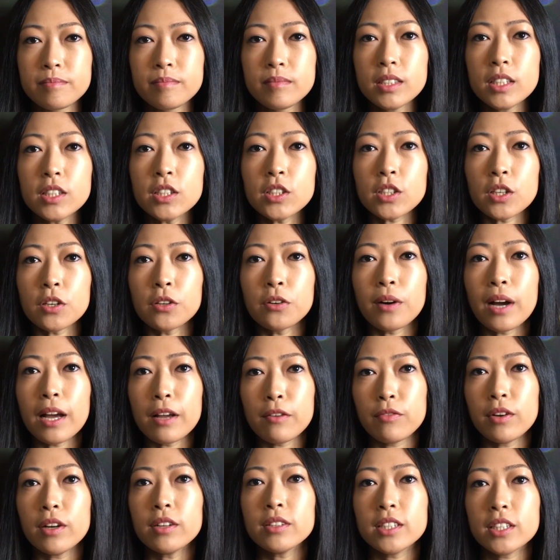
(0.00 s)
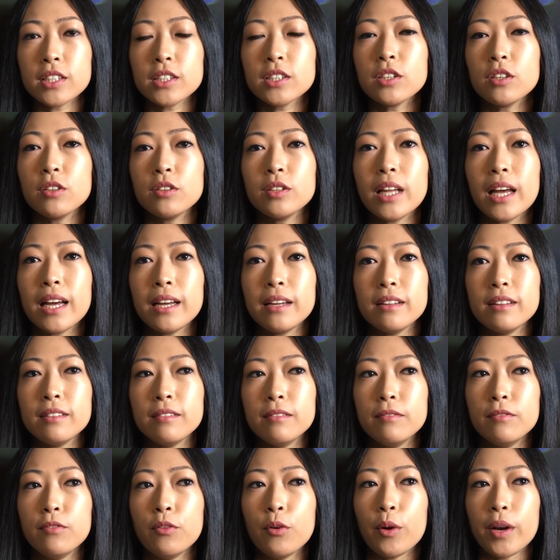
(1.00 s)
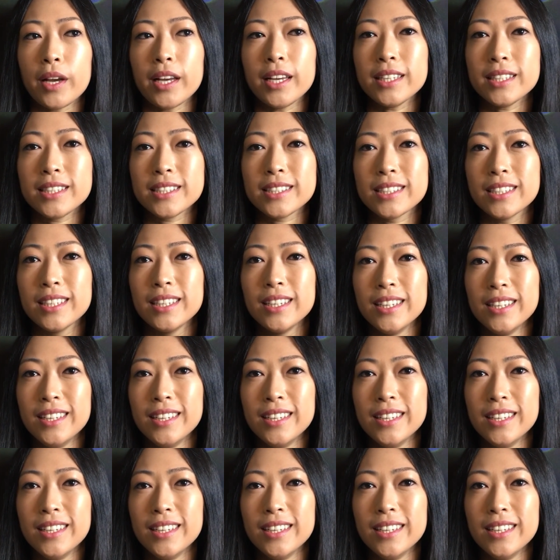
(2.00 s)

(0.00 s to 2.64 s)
So I felt as though that voice